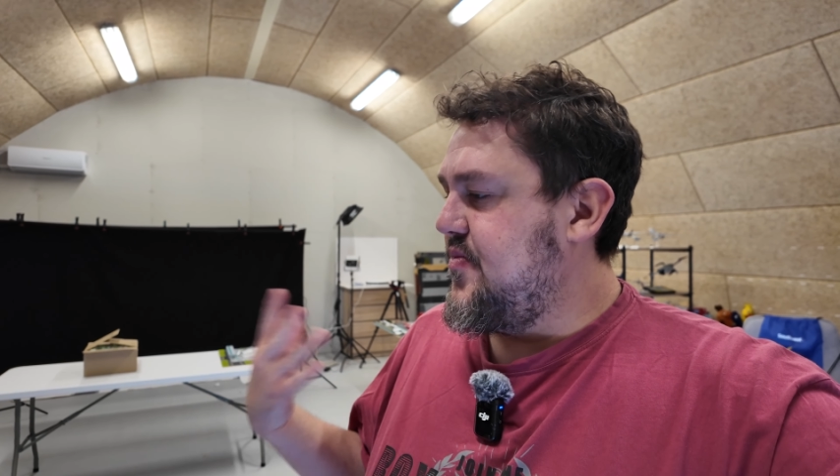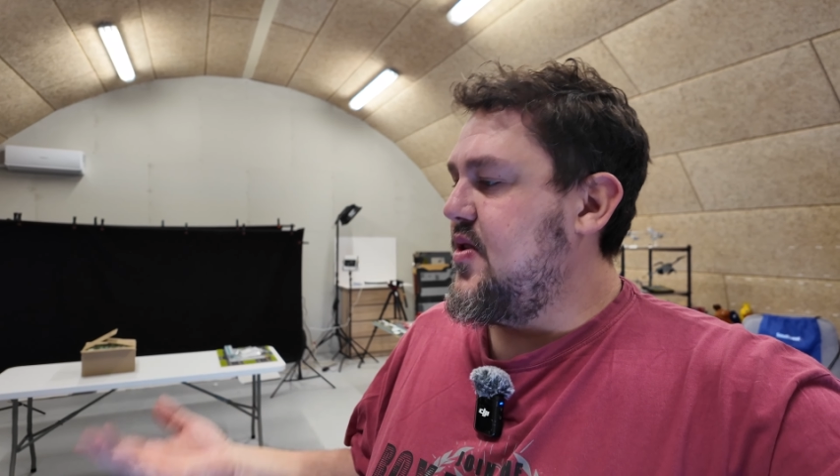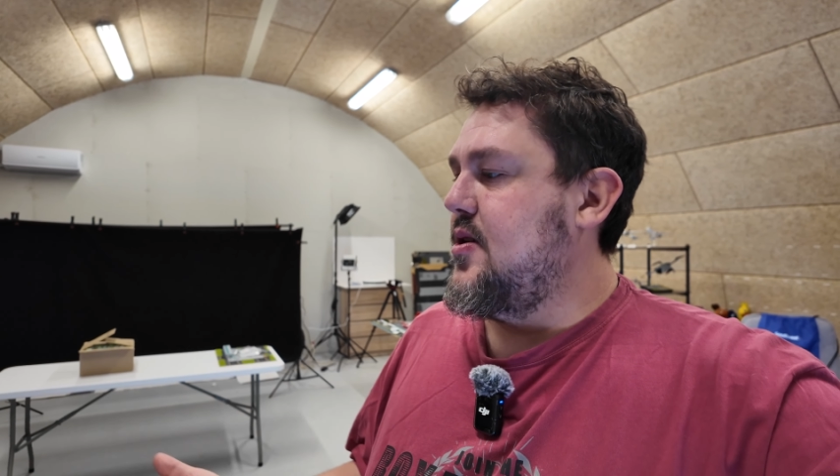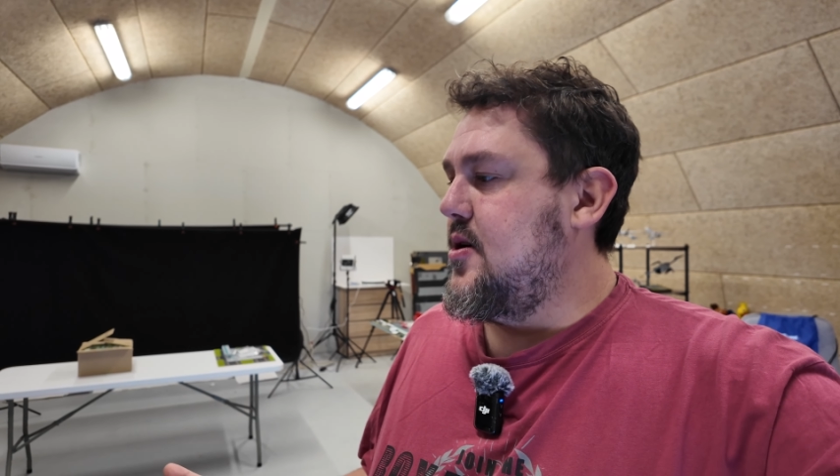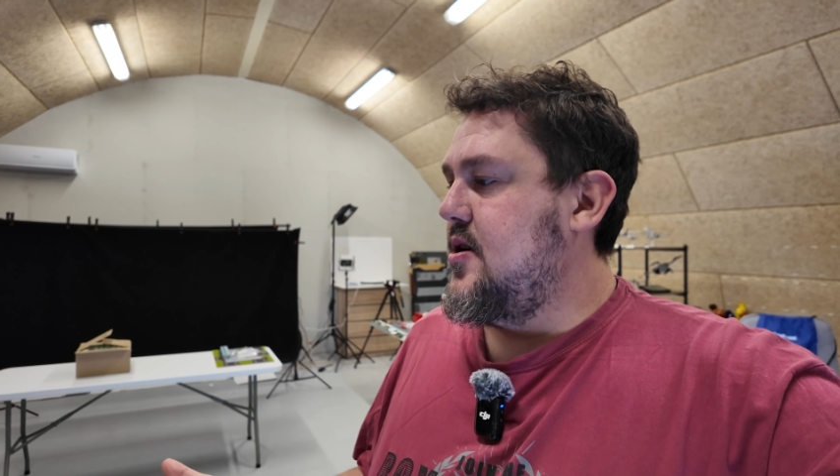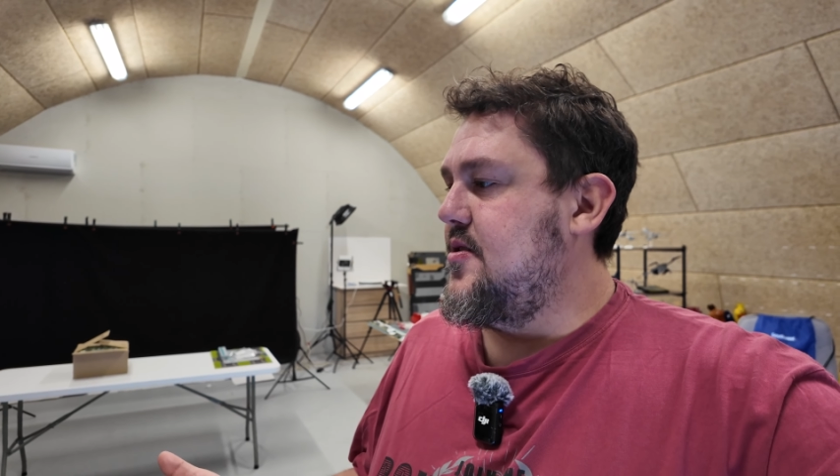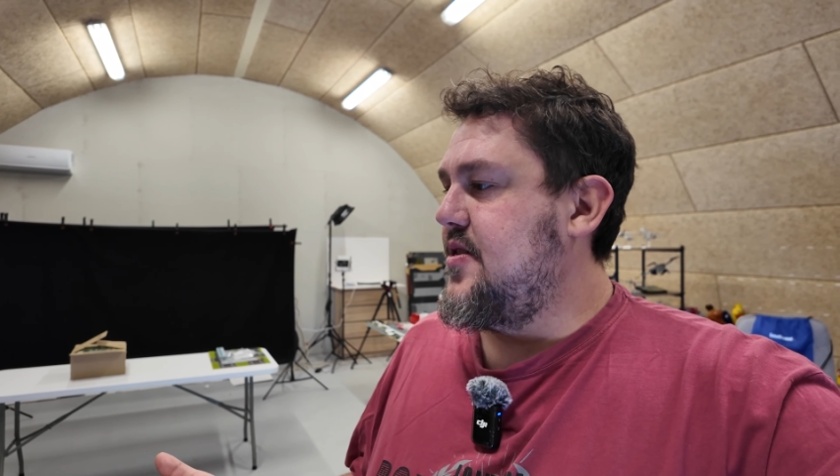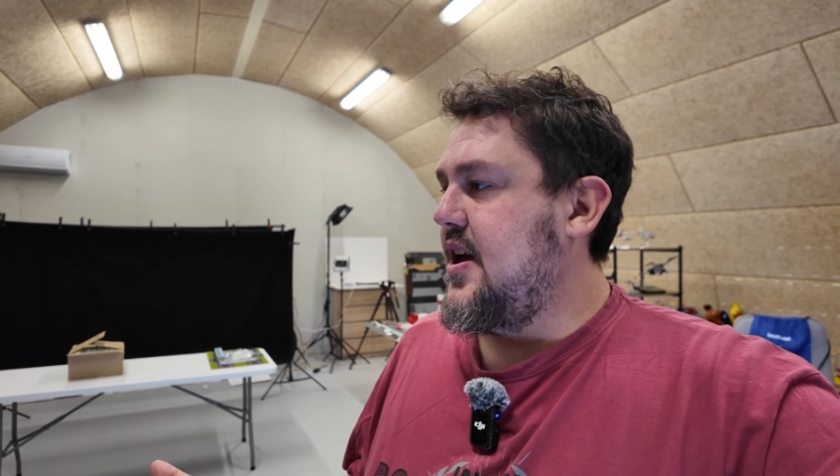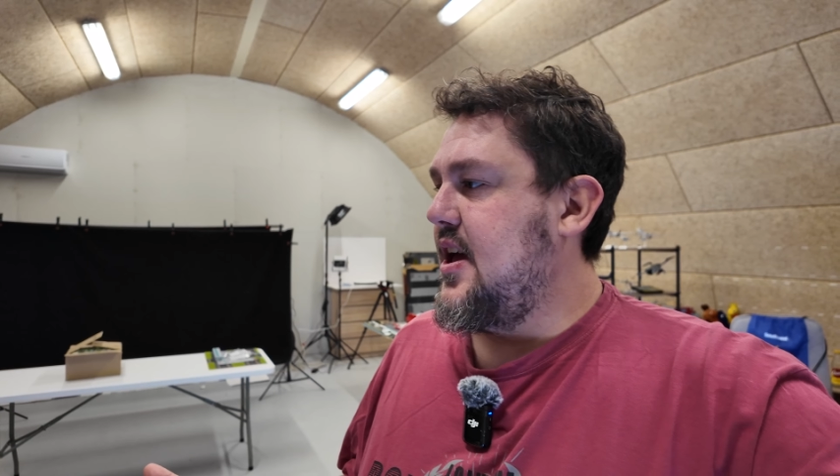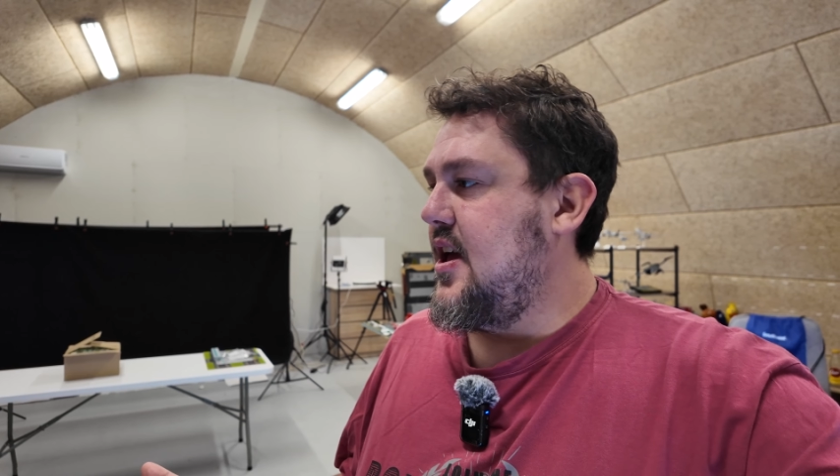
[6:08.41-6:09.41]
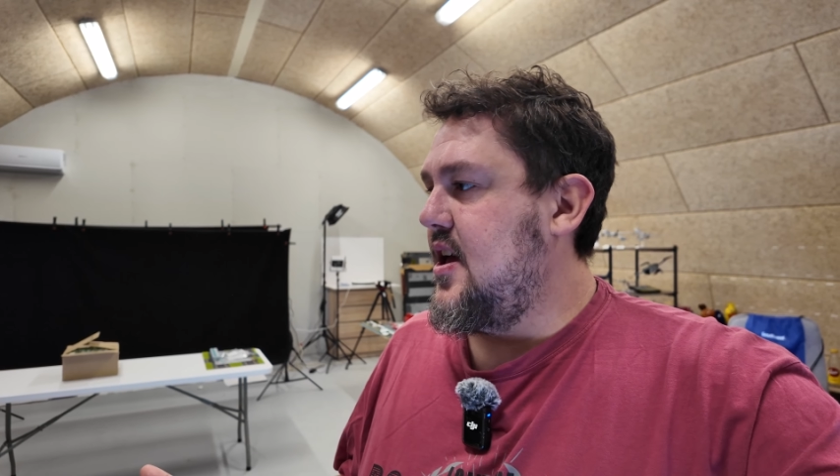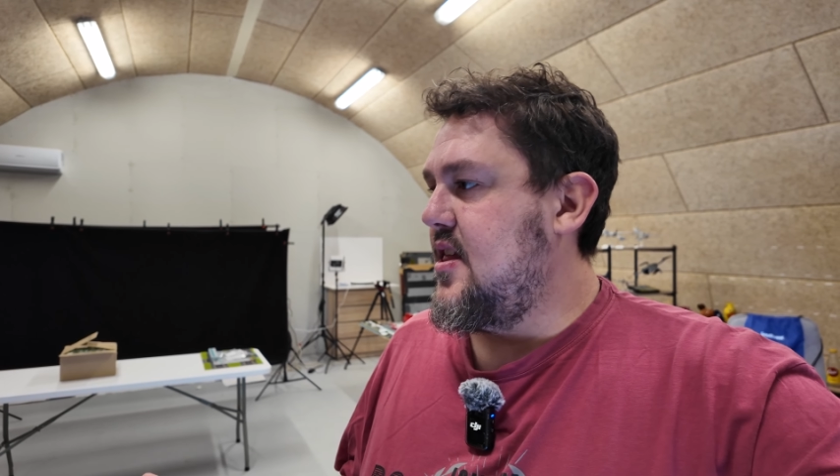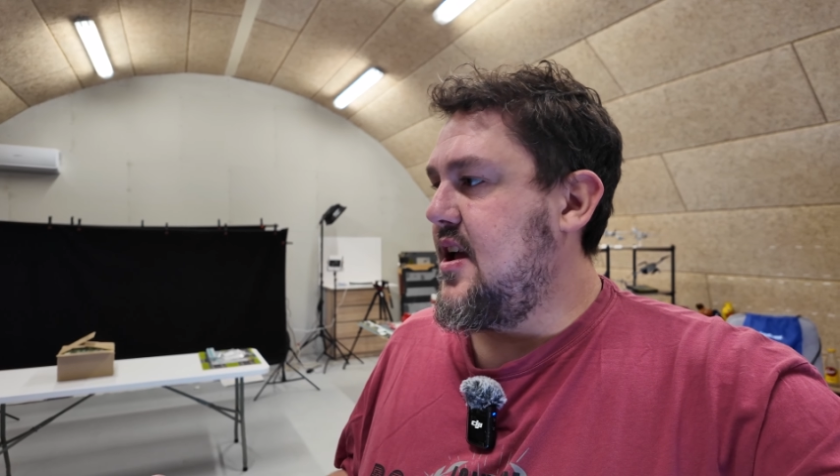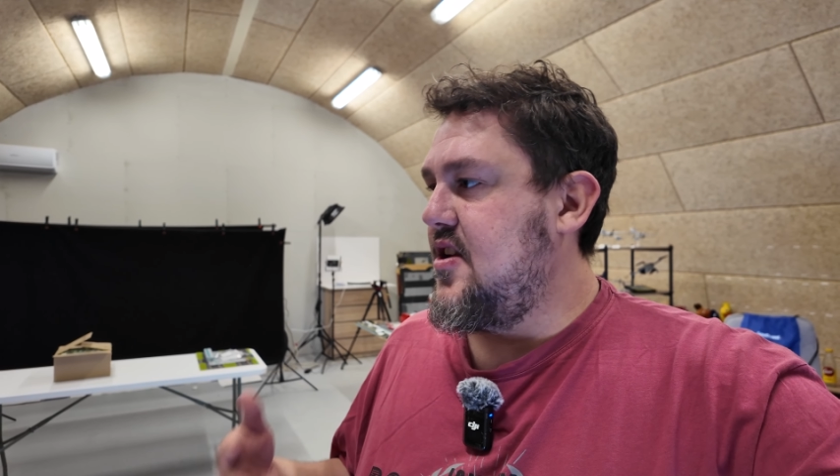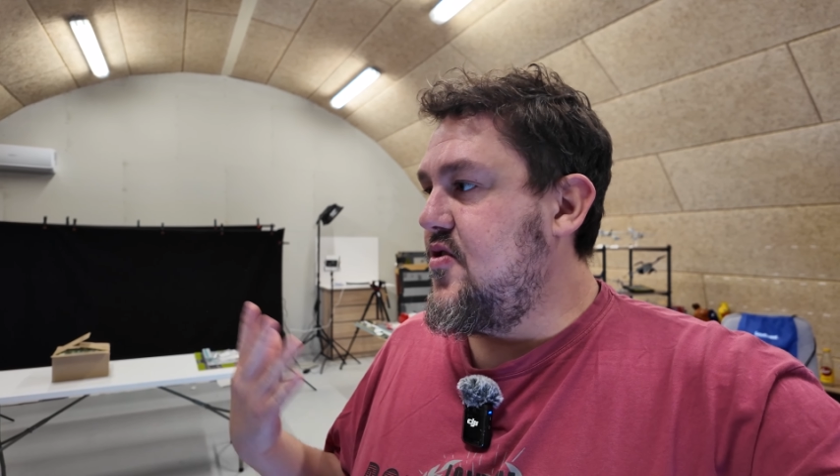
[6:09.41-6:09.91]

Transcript: they